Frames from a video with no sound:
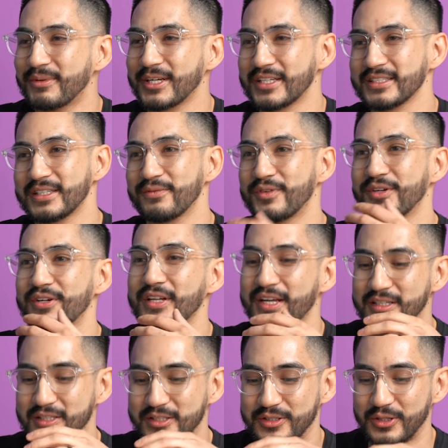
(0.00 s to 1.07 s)
Because if you're, like,
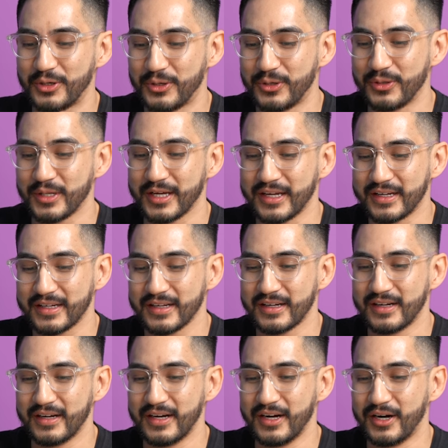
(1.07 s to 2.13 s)
so, like,
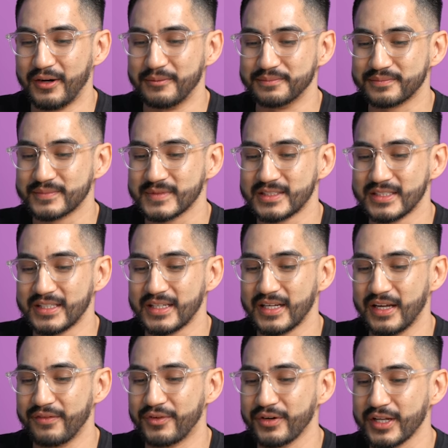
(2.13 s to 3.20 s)
um...
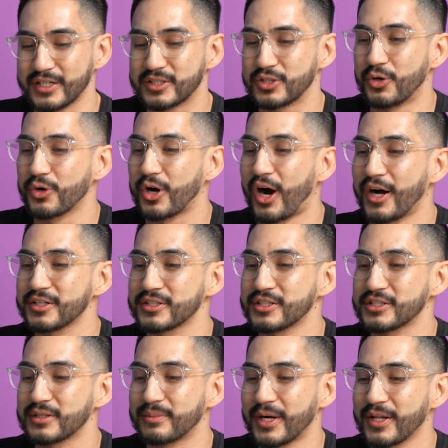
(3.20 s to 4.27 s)
if you're like so
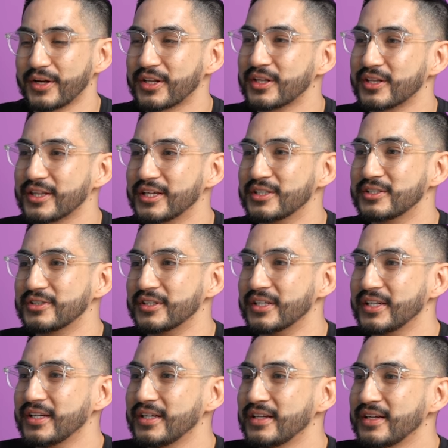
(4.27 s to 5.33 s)
cautious about like the things you
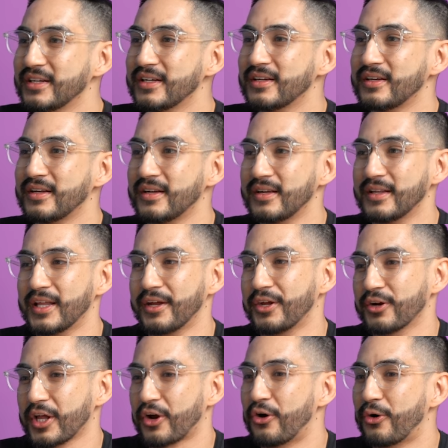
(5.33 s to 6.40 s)
eat mm. that
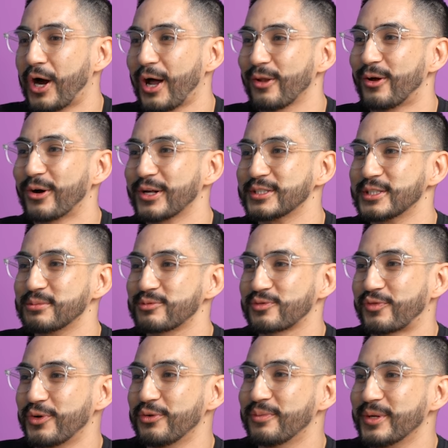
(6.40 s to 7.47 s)
you're like, oh, how long has this
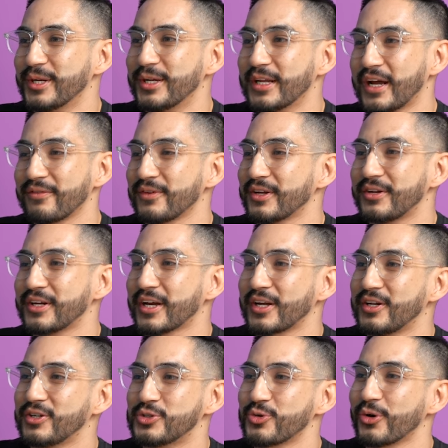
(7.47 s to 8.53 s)
food been eating? I feel like you're not
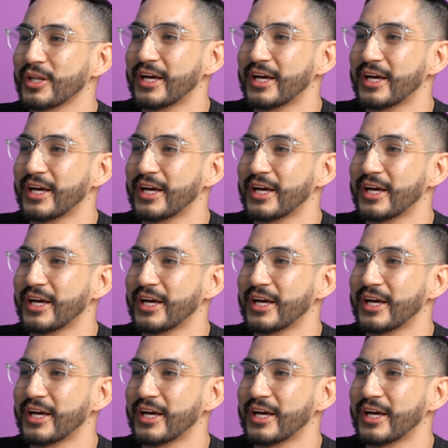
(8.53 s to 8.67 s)
gonna enjoy